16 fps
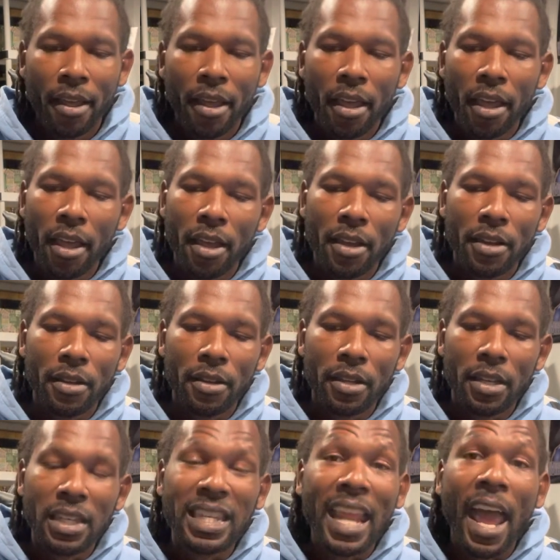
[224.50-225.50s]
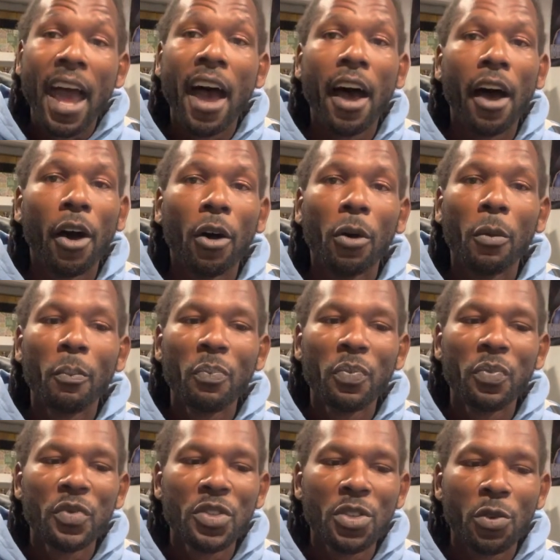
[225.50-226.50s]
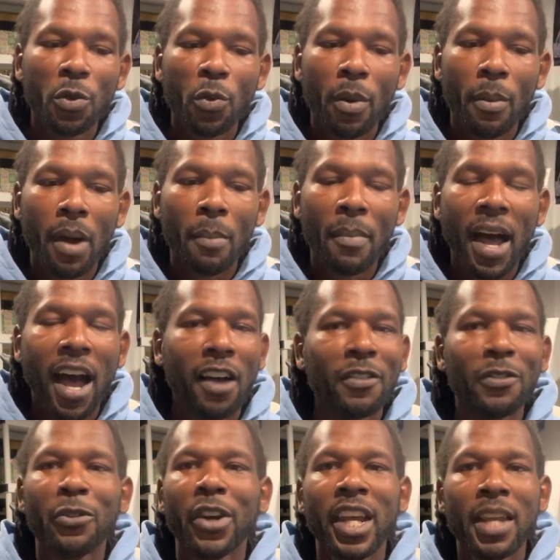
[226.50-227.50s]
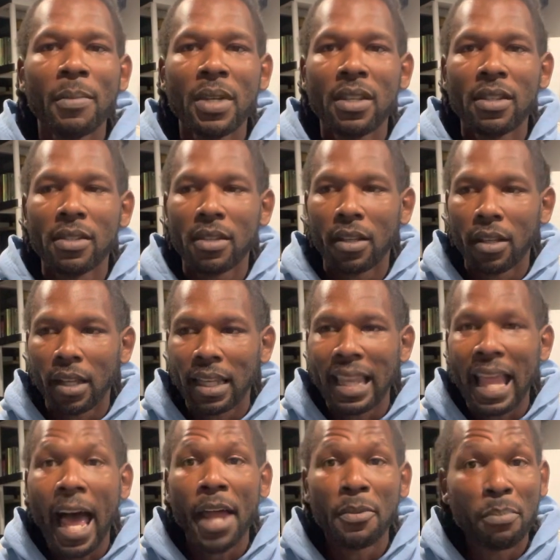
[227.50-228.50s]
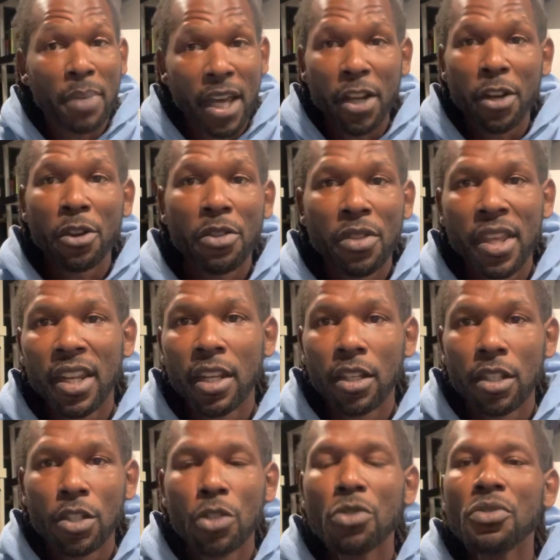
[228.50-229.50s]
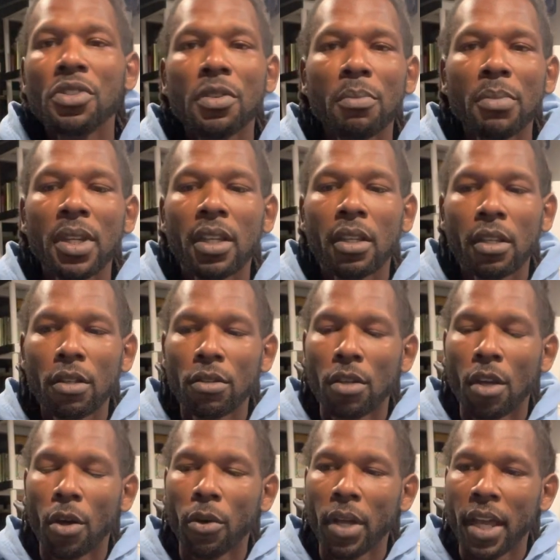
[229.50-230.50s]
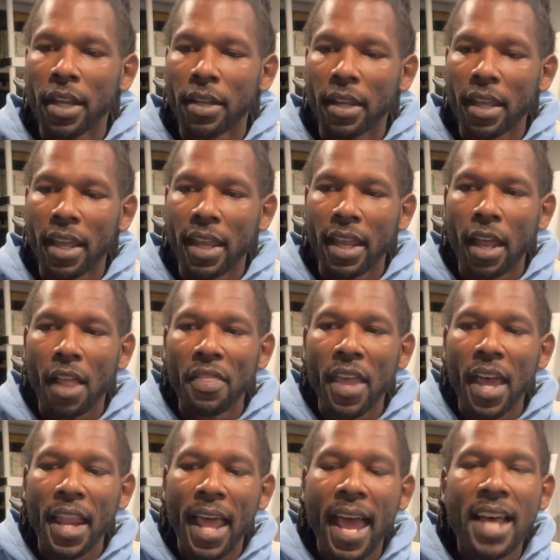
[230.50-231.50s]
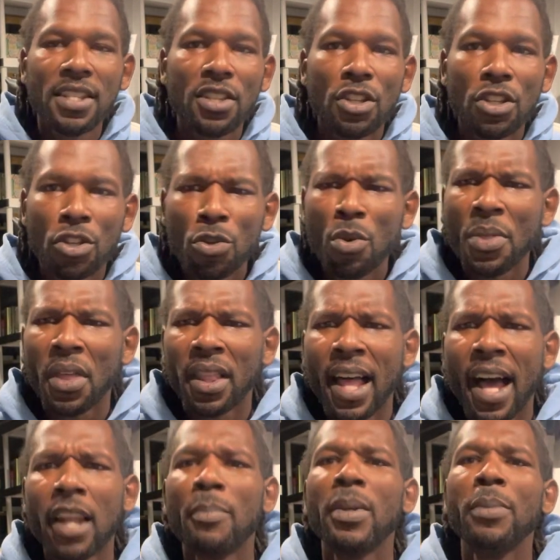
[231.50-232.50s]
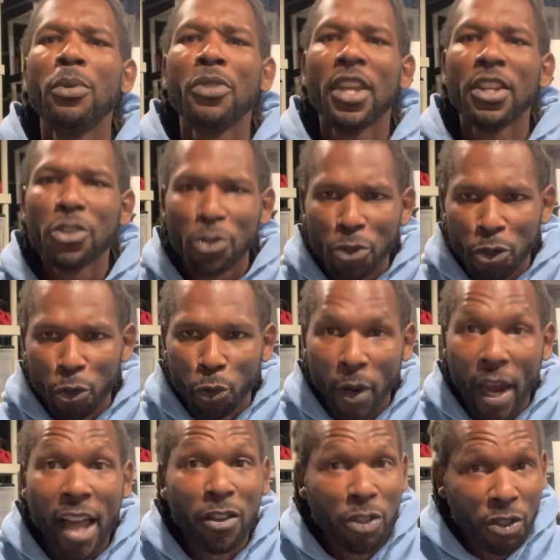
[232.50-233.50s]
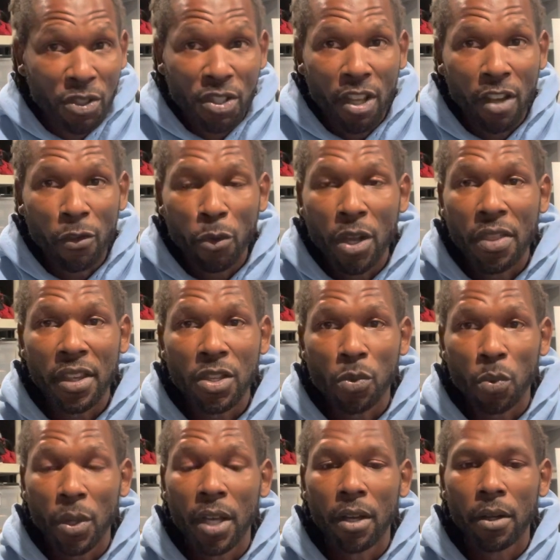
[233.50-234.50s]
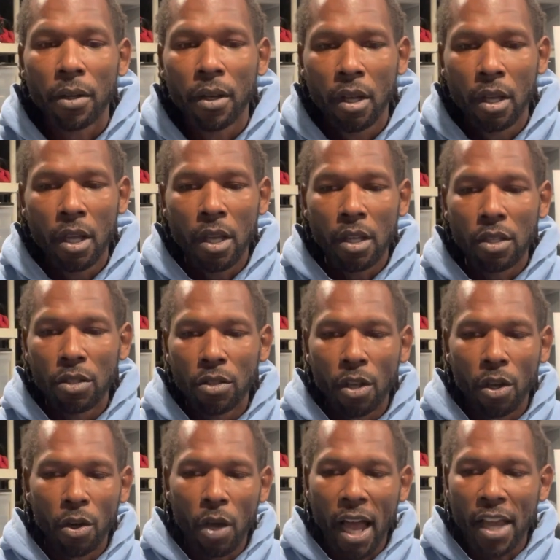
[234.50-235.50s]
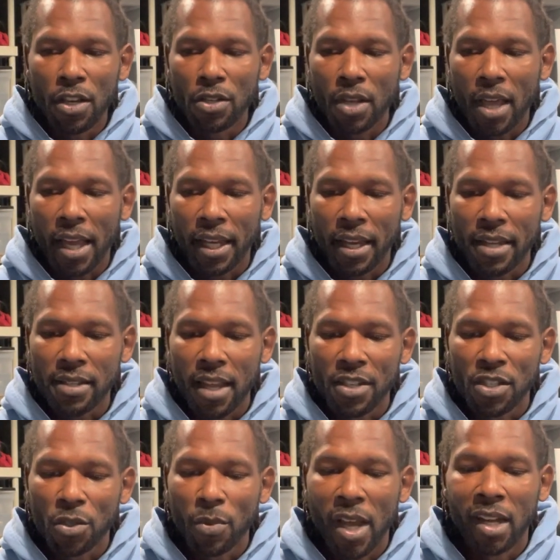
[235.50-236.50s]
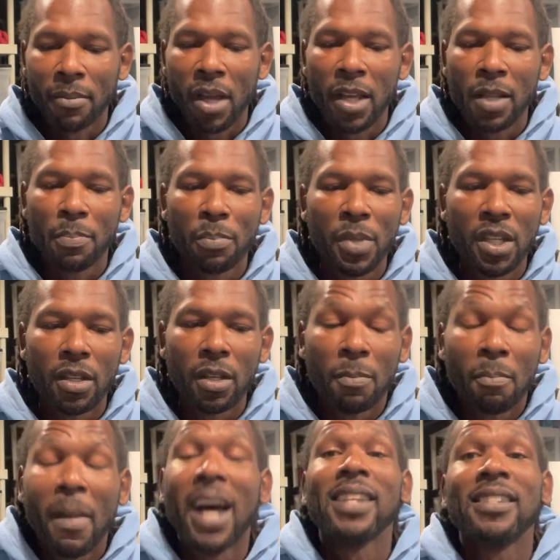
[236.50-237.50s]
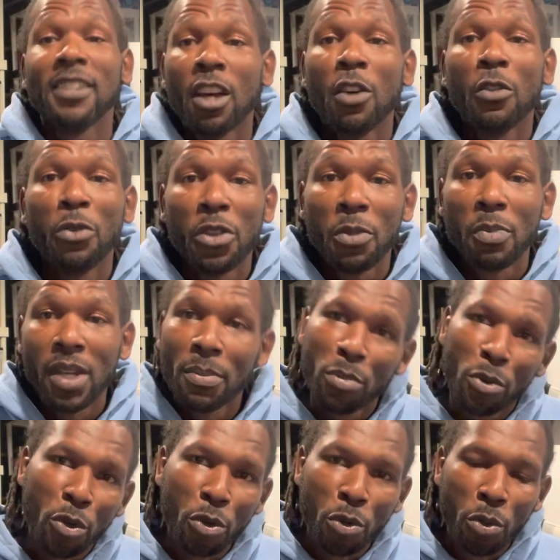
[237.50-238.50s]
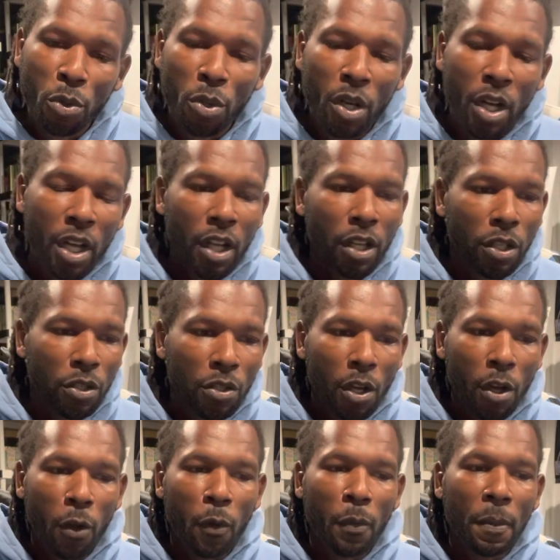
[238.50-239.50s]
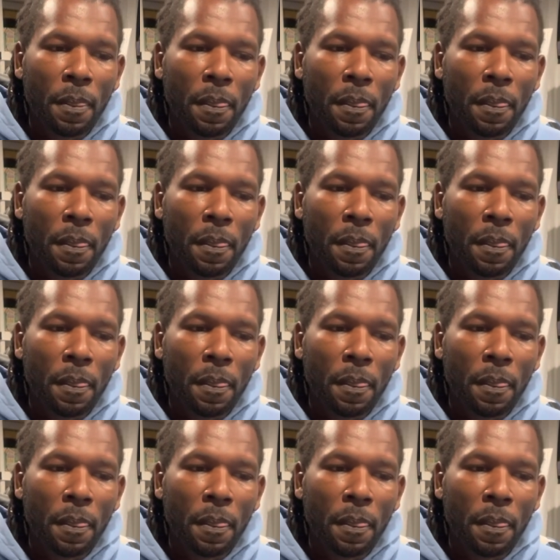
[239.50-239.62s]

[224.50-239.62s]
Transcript: and now to where my mind frame is a lot better than it used to be, you know. And that has to do with a lot of people that you surround yourself with as well. You know, I guess I surrounded myself with people who, you know,